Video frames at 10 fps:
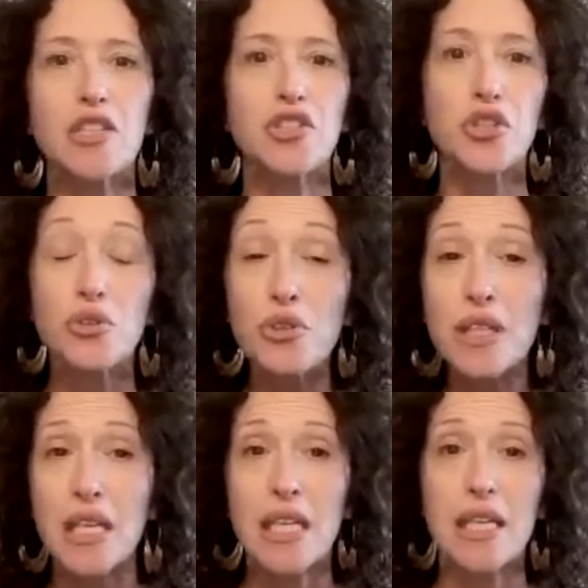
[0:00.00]
children
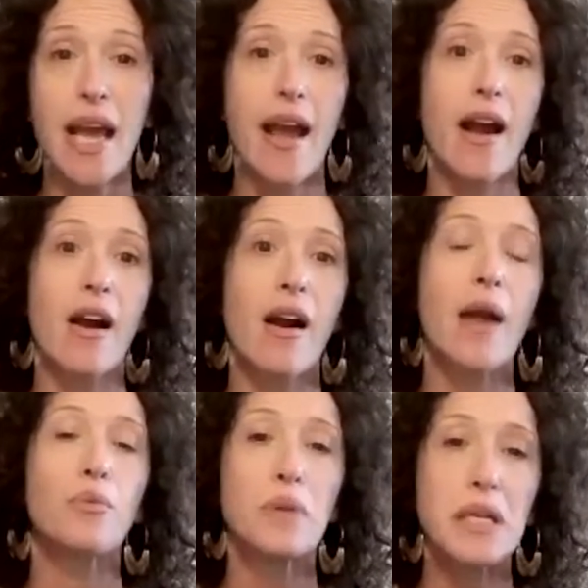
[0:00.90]
that need care.
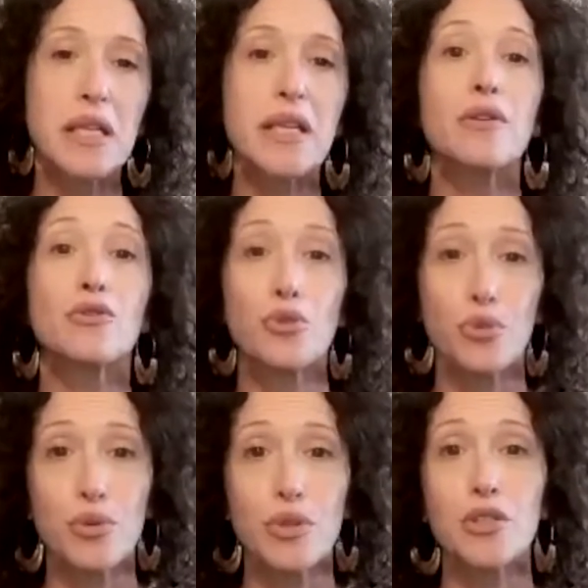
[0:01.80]
I really,
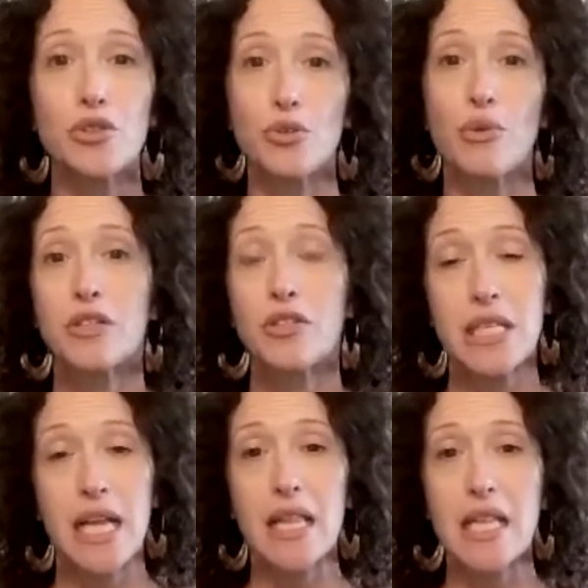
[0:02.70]
truly do
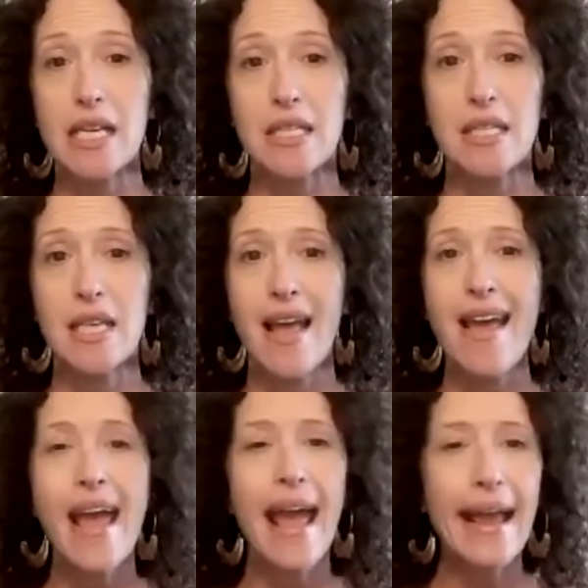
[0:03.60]
understand this.
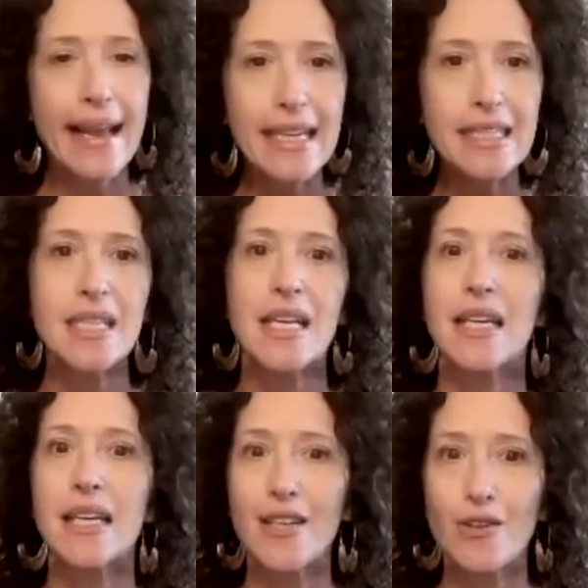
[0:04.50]
And
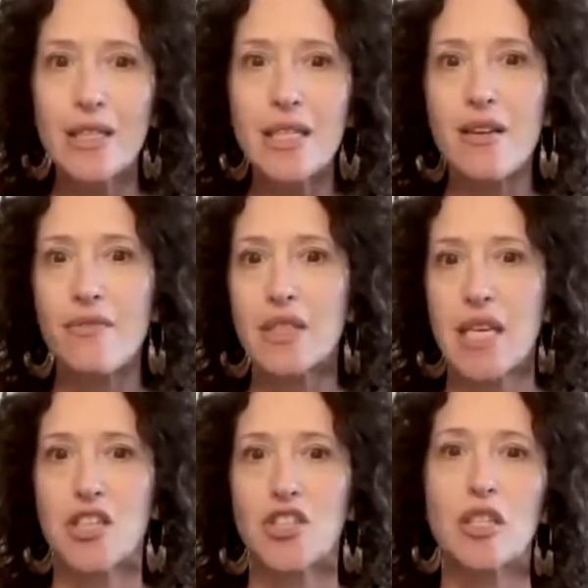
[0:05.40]
here is an
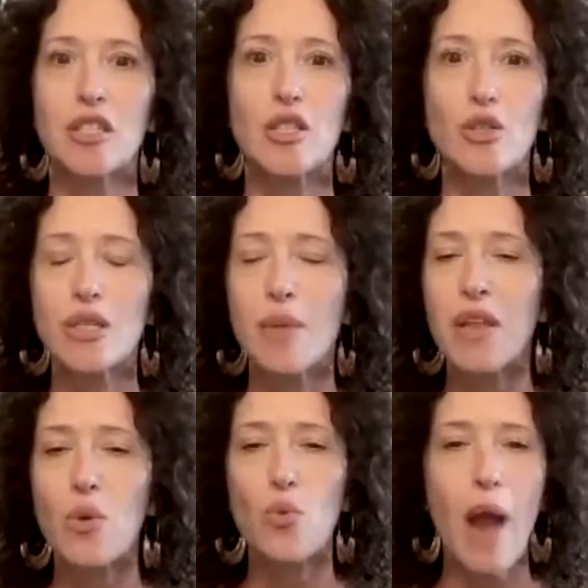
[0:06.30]
invitation to do
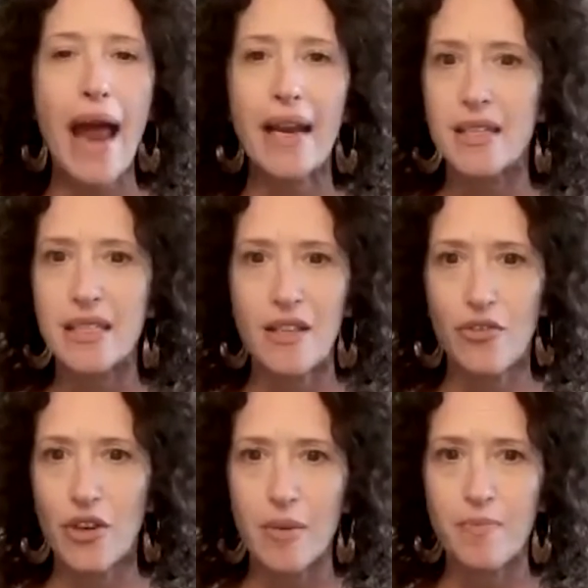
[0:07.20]
something radically different,